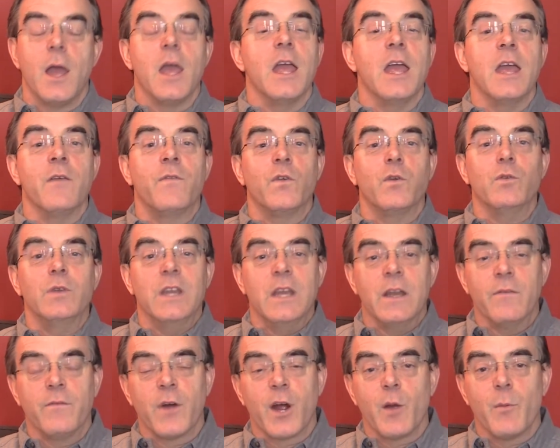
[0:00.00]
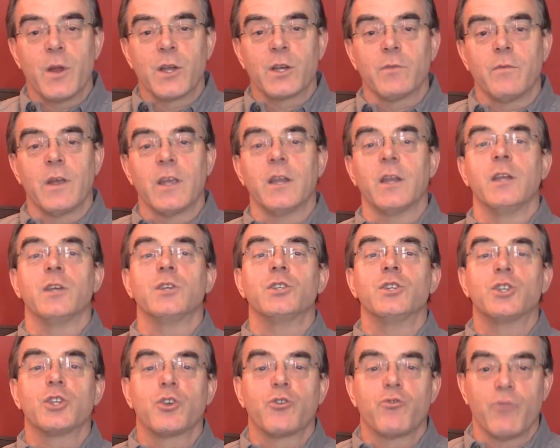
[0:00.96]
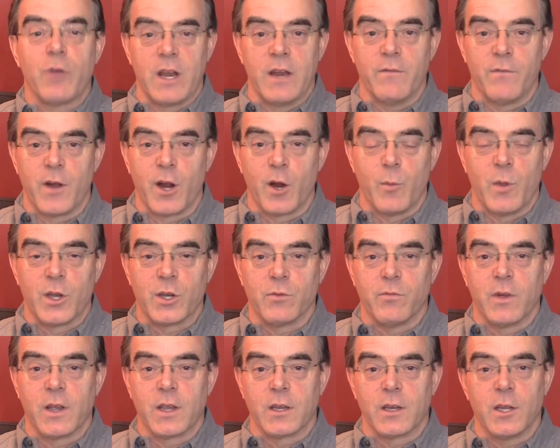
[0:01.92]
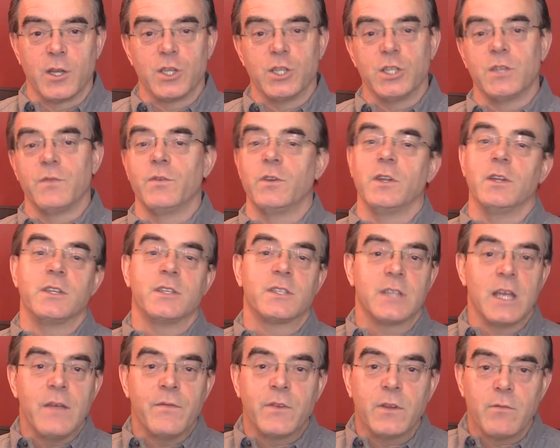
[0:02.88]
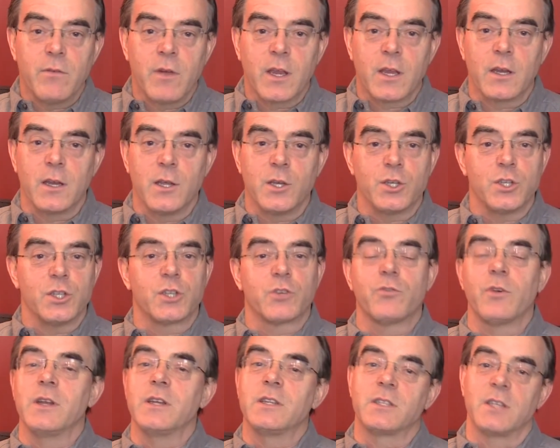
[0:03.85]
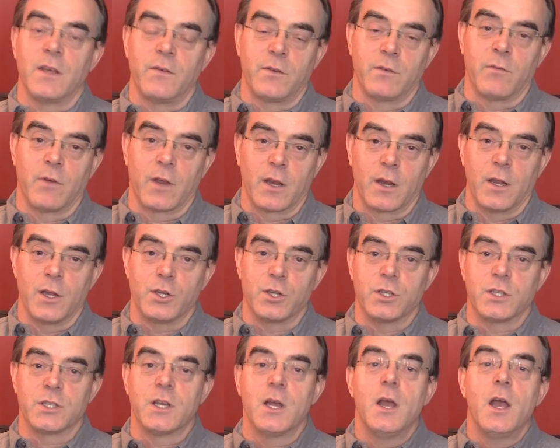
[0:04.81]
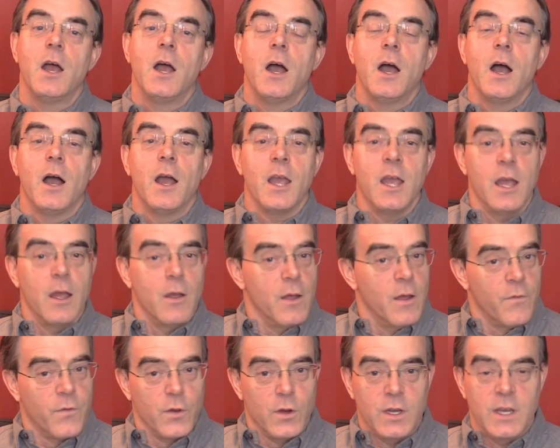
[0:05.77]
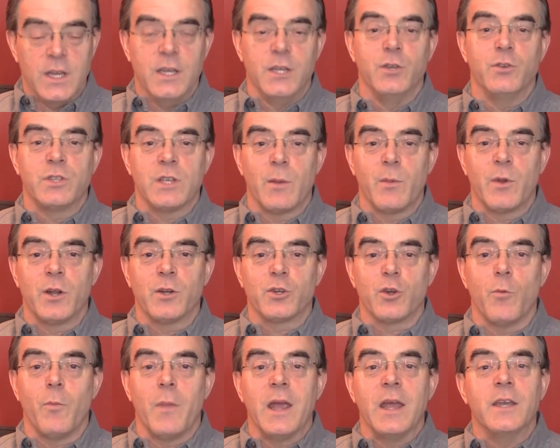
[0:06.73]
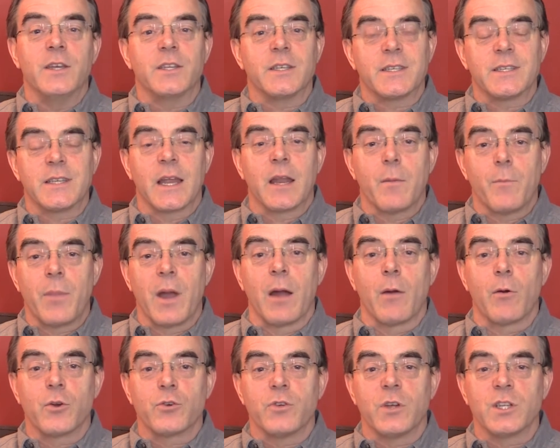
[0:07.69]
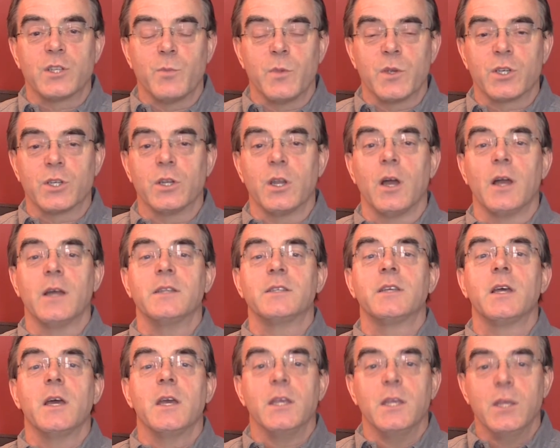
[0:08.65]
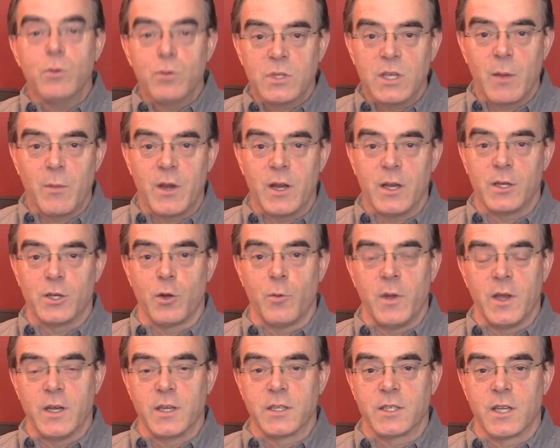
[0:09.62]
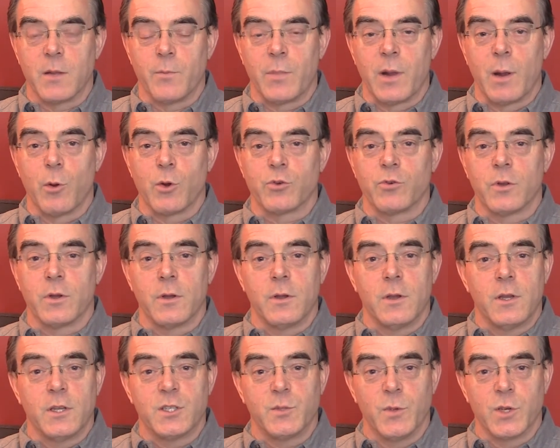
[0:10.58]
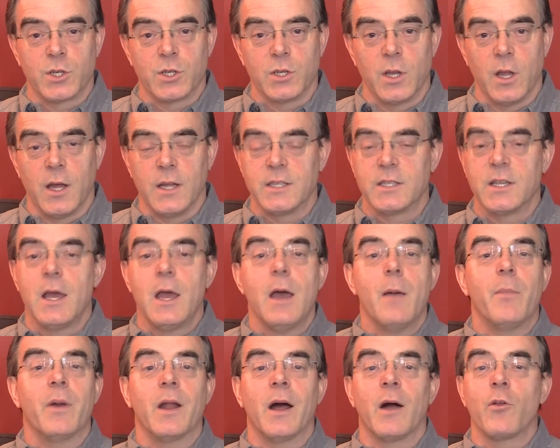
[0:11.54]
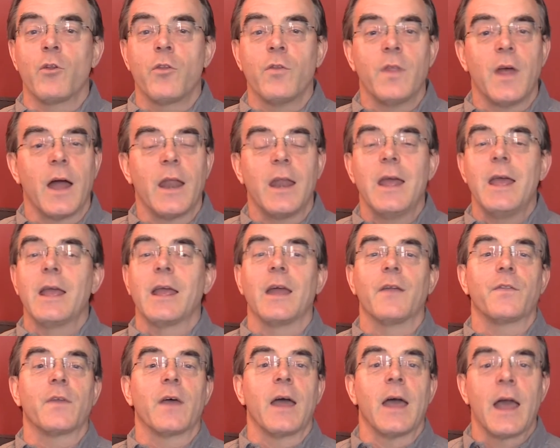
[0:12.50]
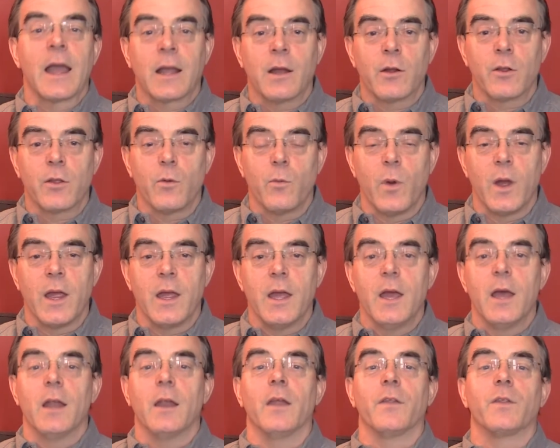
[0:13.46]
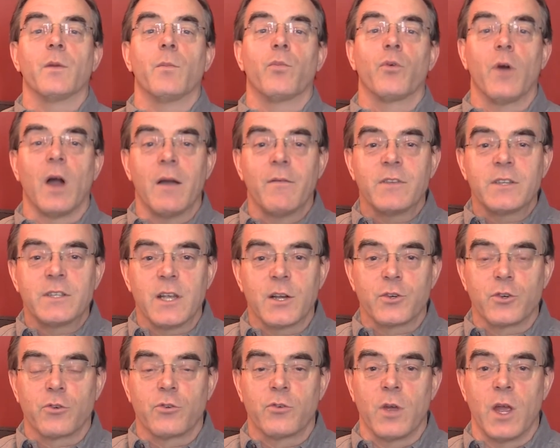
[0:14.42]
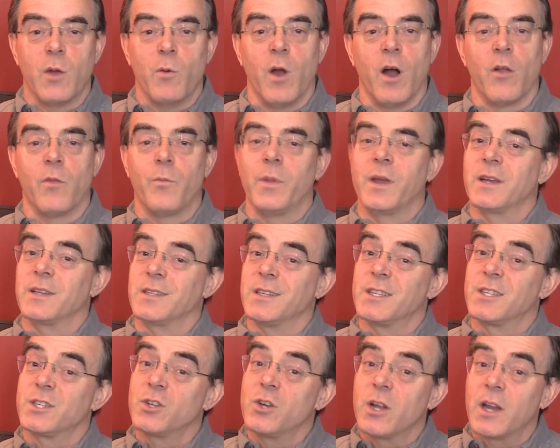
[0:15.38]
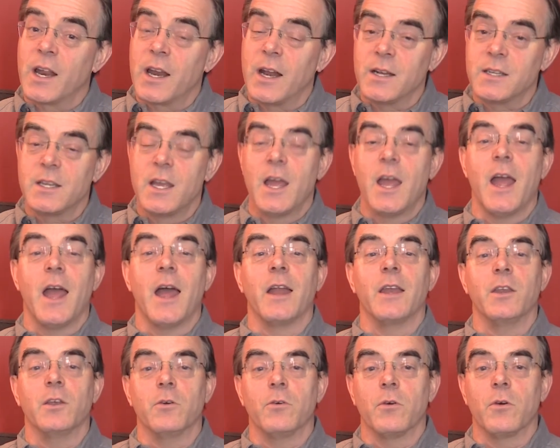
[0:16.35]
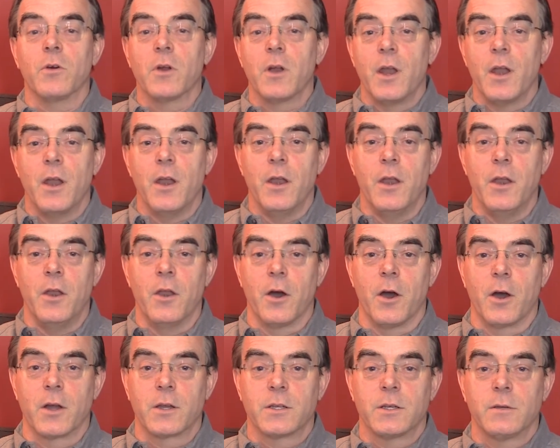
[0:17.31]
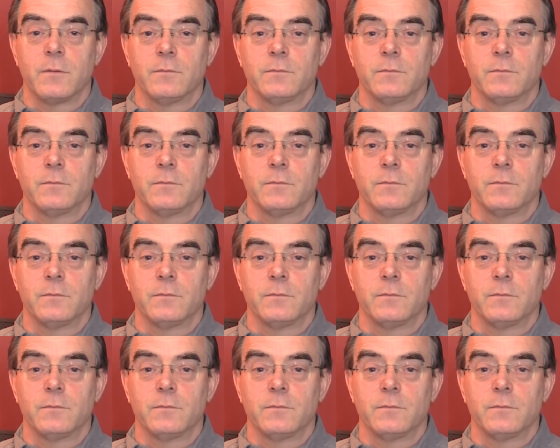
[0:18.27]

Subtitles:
If you need environmental regulations, create environmental regulations. If you need safety regulations, create safety regulations. If you need to use eminent domain to set up power transmission lines, use eminent domain to set up power transmission lines. But other than that, get the heck out of the way, let the private sector create wealth because it's good at it and you're not.